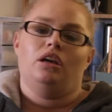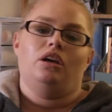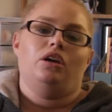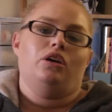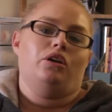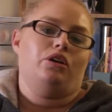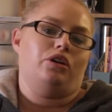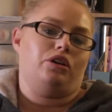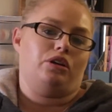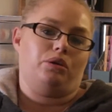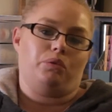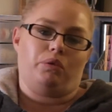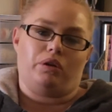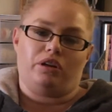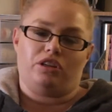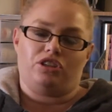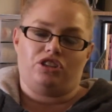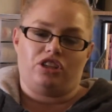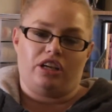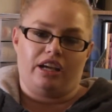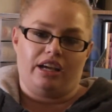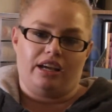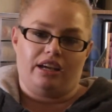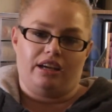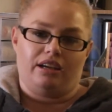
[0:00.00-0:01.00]
who do you want to
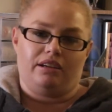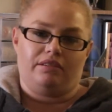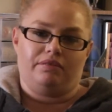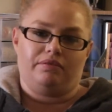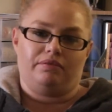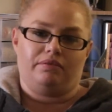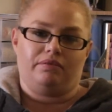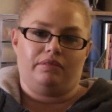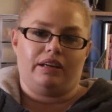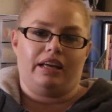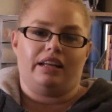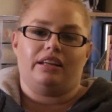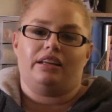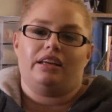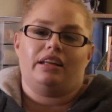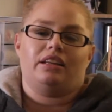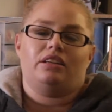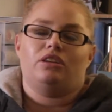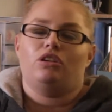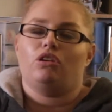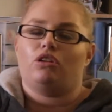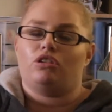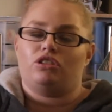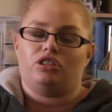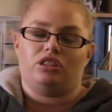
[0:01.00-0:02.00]
share, and
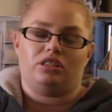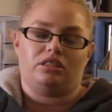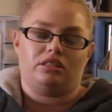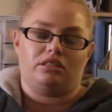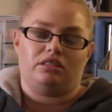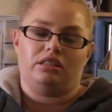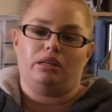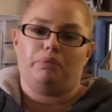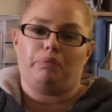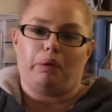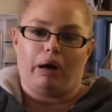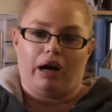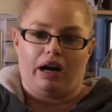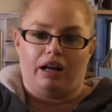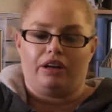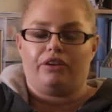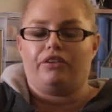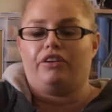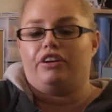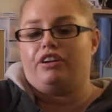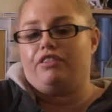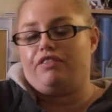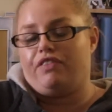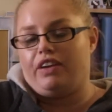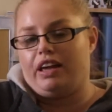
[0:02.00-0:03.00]
not just your partner
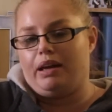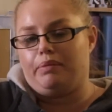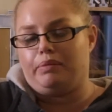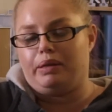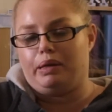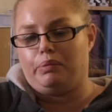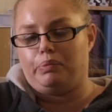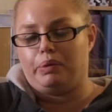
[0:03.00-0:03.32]
and your family.